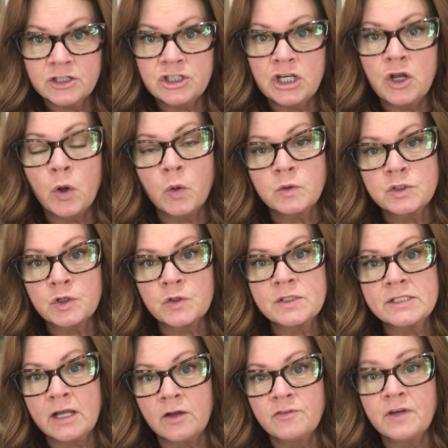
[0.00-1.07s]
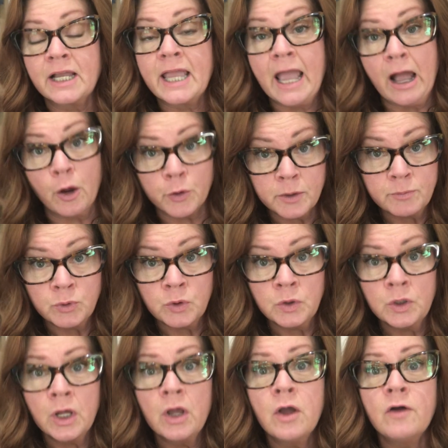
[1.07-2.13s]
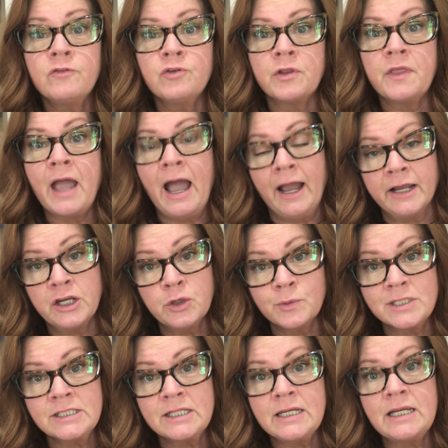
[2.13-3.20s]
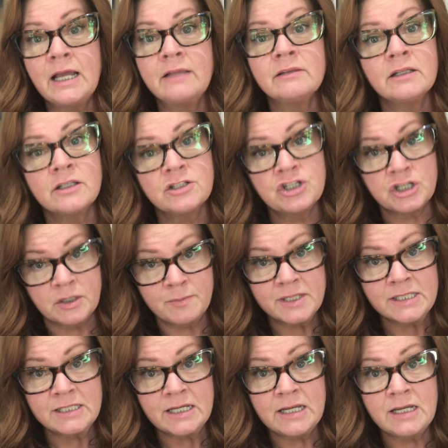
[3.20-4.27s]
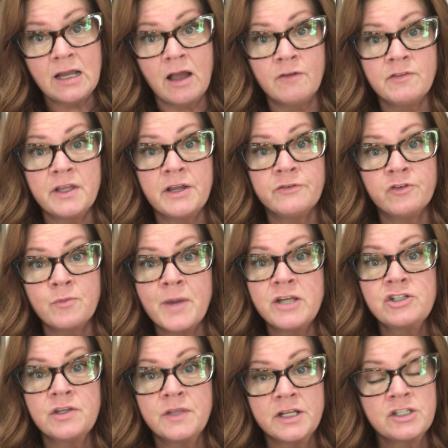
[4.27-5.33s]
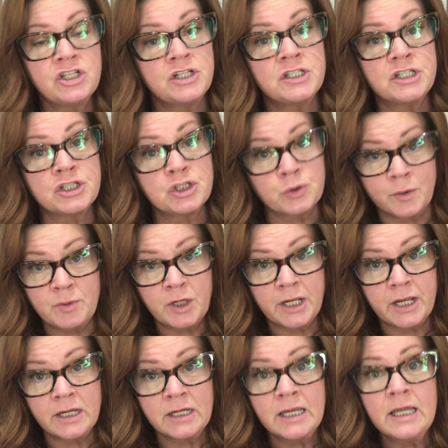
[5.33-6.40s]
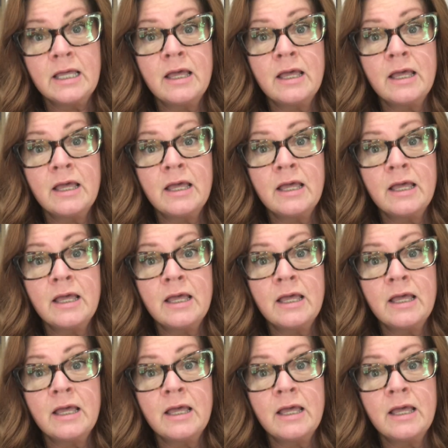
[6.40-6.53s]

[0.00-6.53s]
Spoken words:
She holds herself accountable for the accuracy and the legitimacy of the information that she's distributing,